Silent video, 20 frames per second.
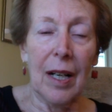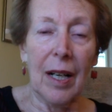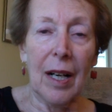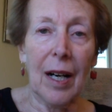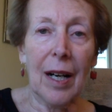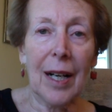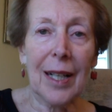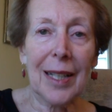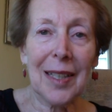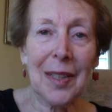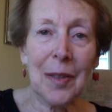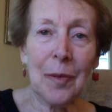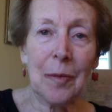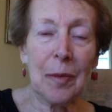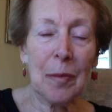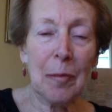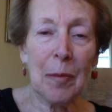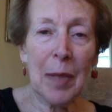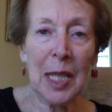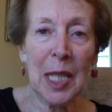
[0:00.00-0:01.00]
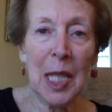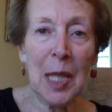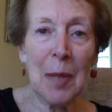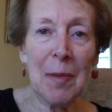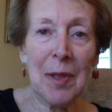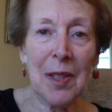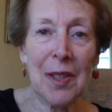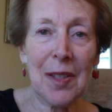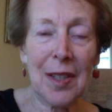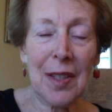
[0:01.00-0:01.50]
Hi, my name
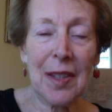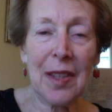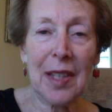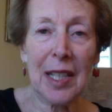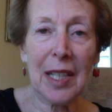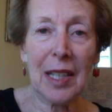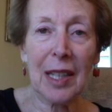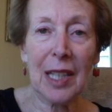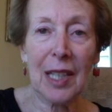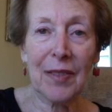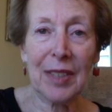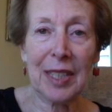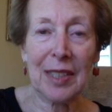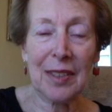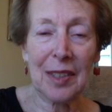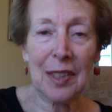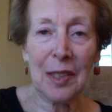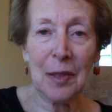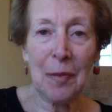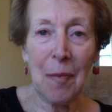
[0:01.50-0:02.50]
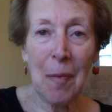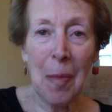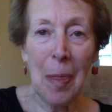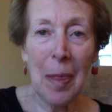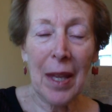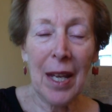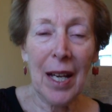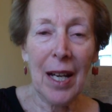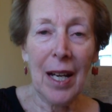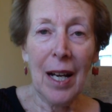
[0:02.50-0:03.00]
is Cynthia Levinson.
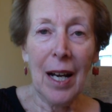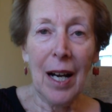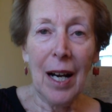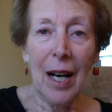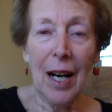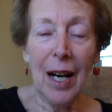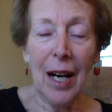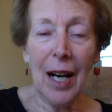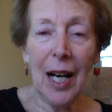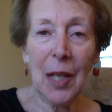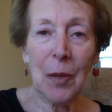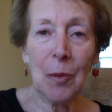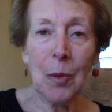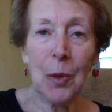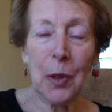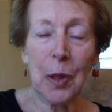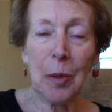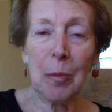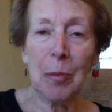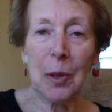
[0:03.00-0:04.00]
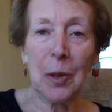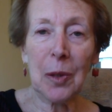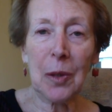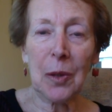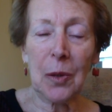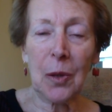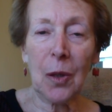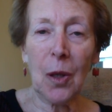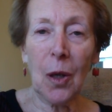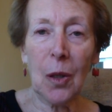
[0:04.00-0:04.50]
I wrote a book
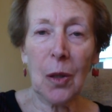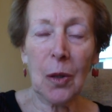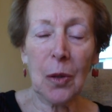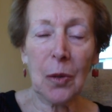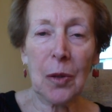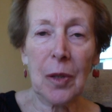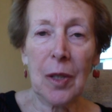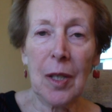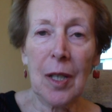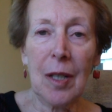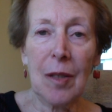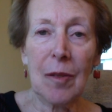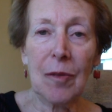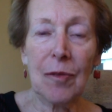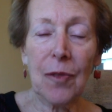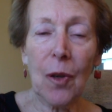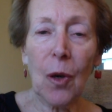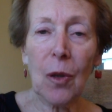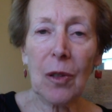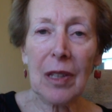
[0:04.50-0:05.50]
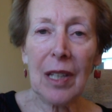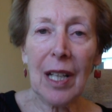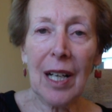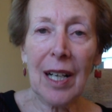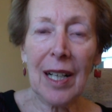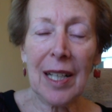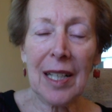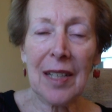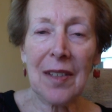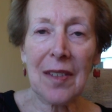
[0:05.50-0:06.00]
called Fault
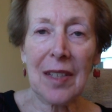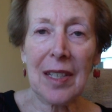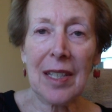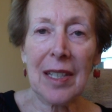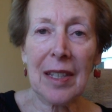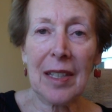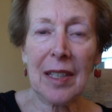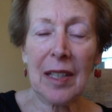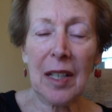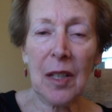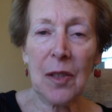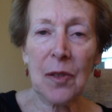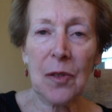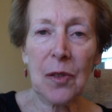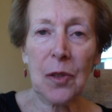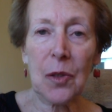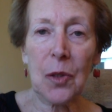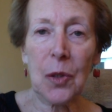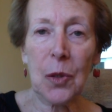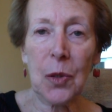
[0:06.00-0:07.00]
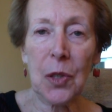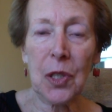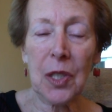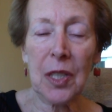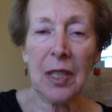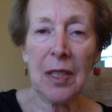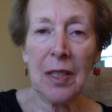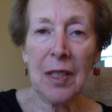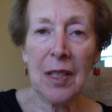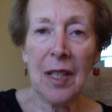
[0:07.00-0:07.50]
Lines in the
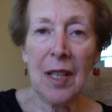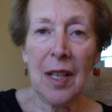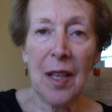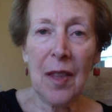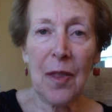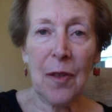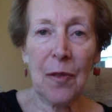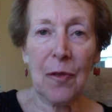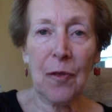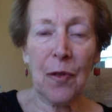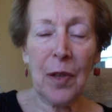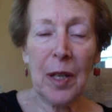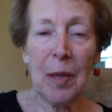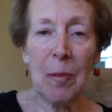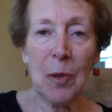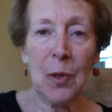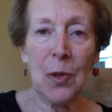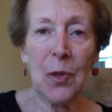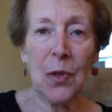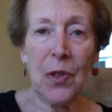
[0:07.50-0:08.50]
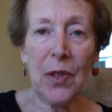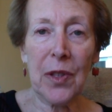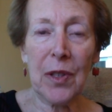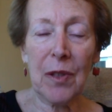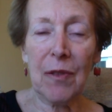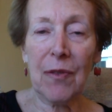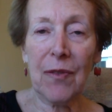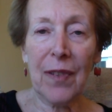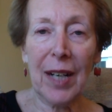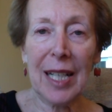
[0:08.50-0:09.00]
Constitution: The Framers, Their
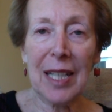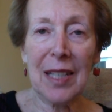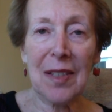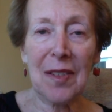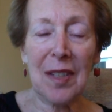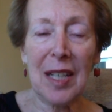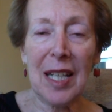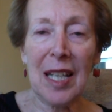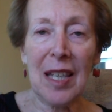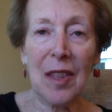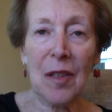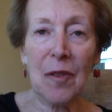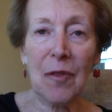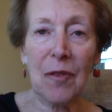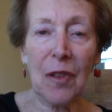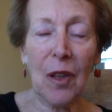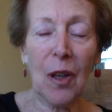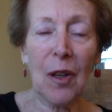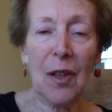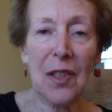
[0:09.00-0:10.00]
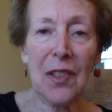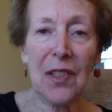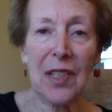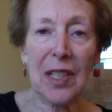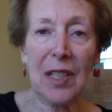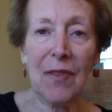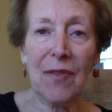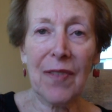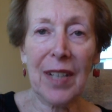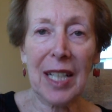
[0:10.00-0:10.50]
Fights, and the Flaws That
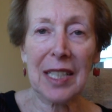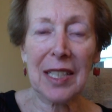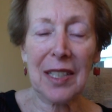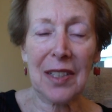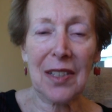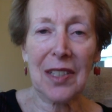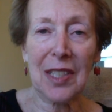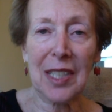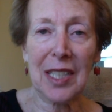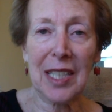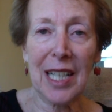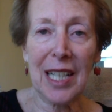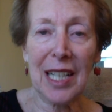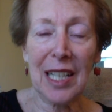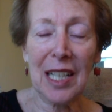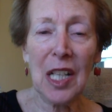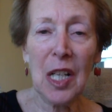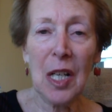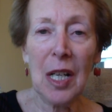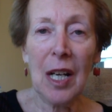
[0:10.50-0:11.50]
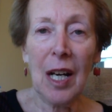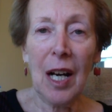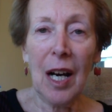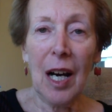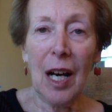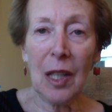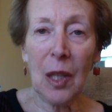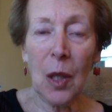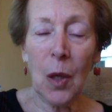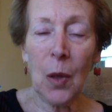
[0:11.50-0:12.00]
Affect Us Today,
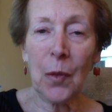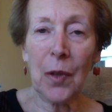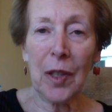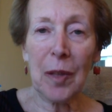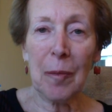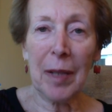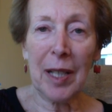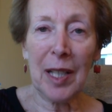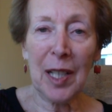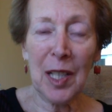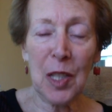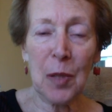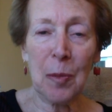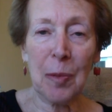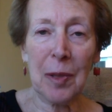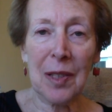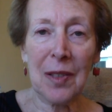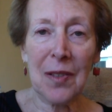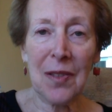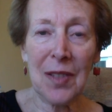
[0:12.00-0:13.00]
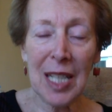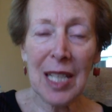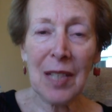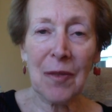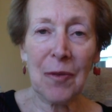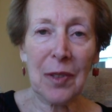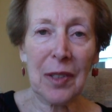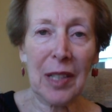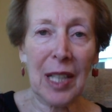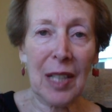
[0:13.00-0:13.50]
along with my husband,
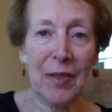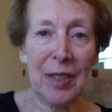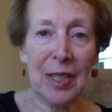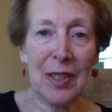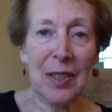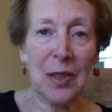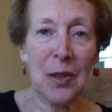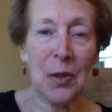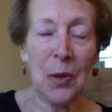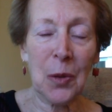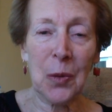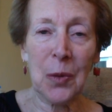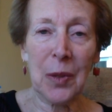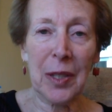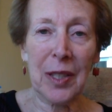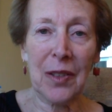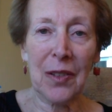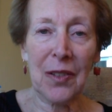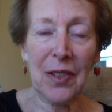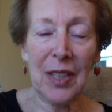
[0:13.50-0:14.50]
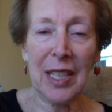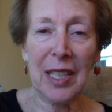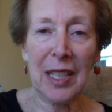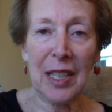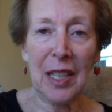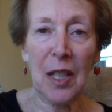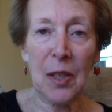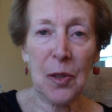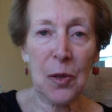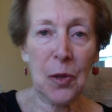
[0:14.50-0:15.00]
Sanford Levinson, who is a
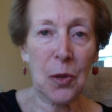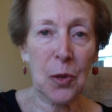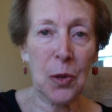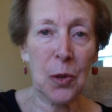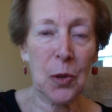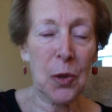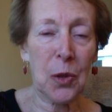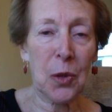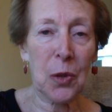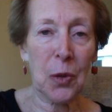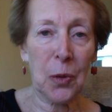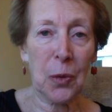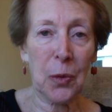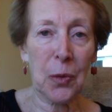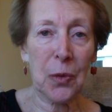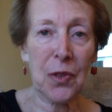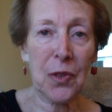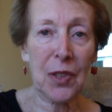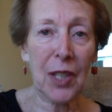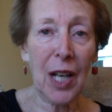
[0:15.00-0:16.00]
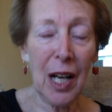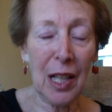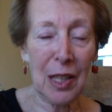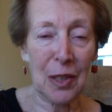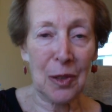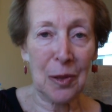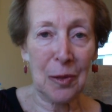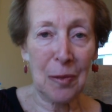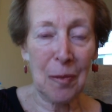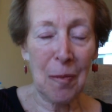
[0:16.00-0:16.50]
constitutional
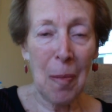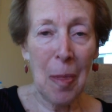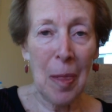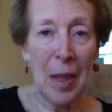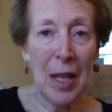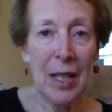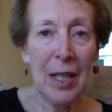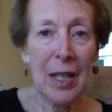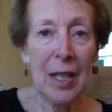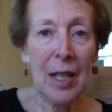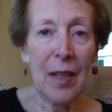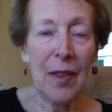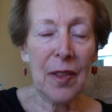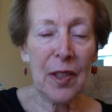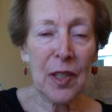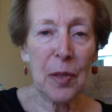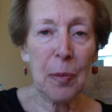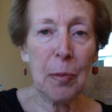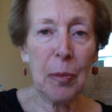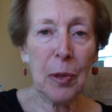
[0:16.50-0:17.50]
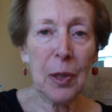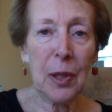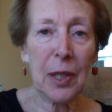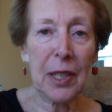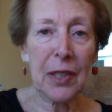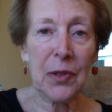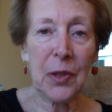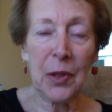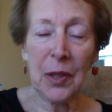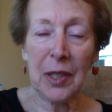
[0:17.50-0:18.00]
scholar. This book,
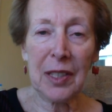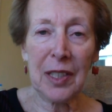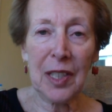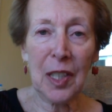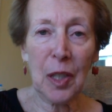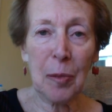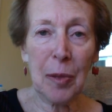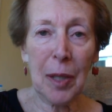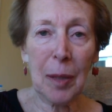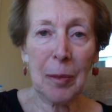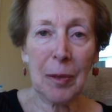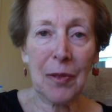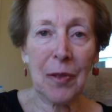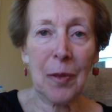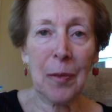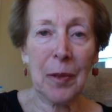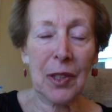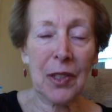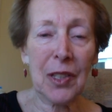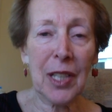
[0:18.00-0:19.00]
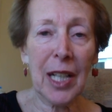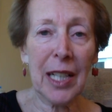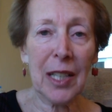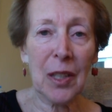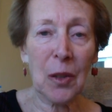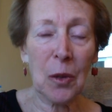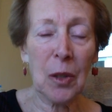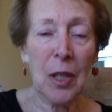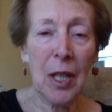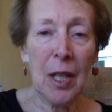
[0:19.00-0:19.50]
as you can tell probably from the
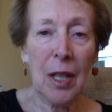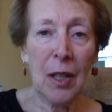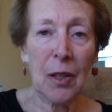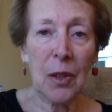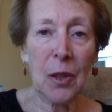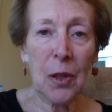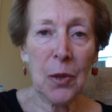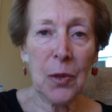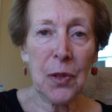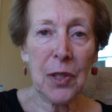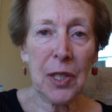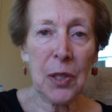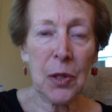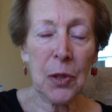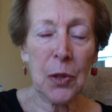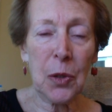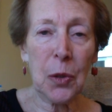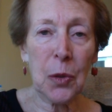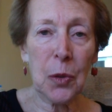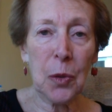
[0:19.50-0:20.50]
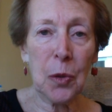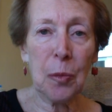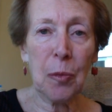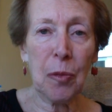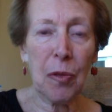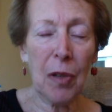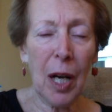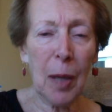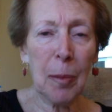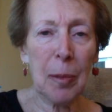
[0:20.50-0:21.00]
title, goes into
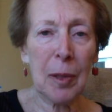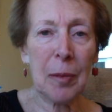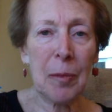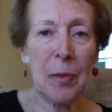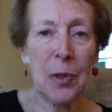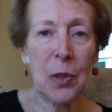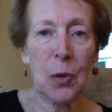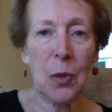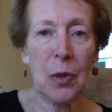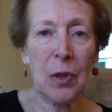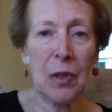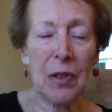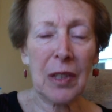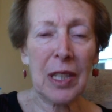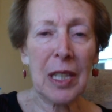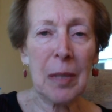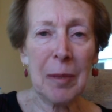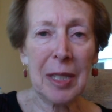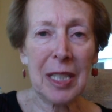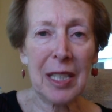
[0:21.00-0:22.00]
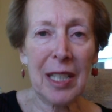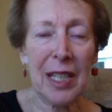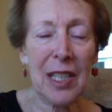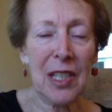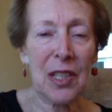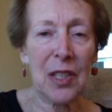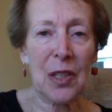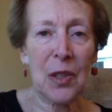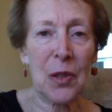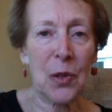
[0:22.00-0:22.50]
problems or
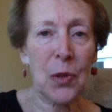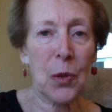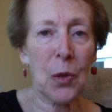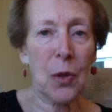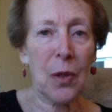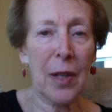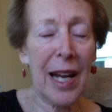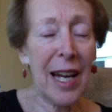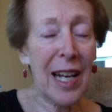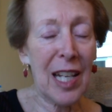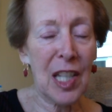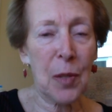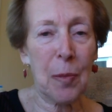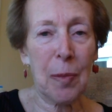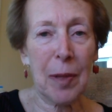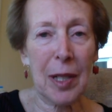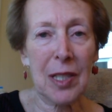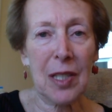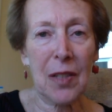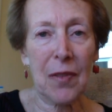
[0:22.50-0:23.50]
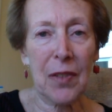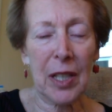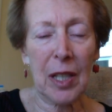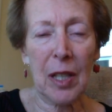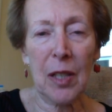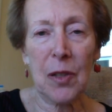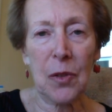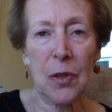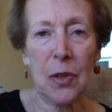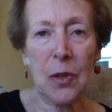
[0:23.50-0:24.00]
limitations or aspects of the
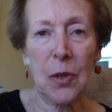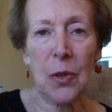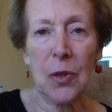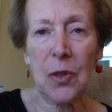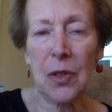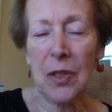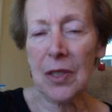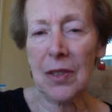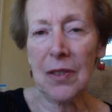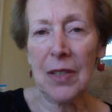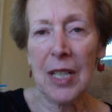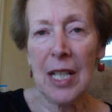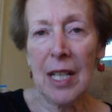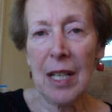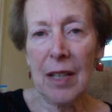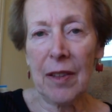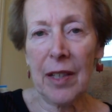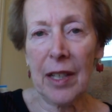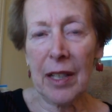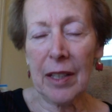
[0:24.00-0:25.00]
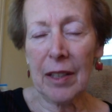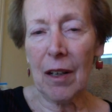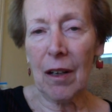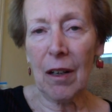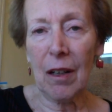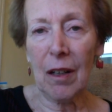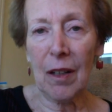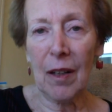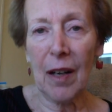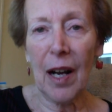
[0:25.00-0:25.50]
Constitution that
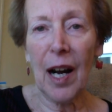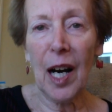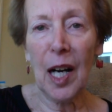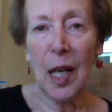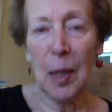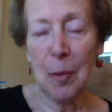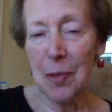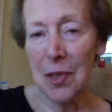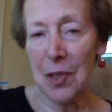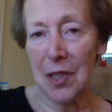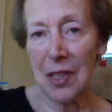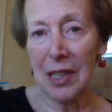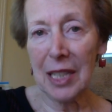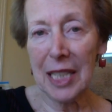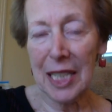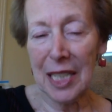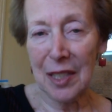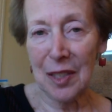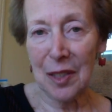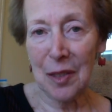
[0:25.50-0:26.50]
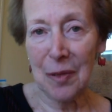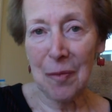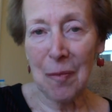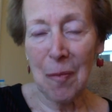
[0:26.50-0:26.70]
are obsolete.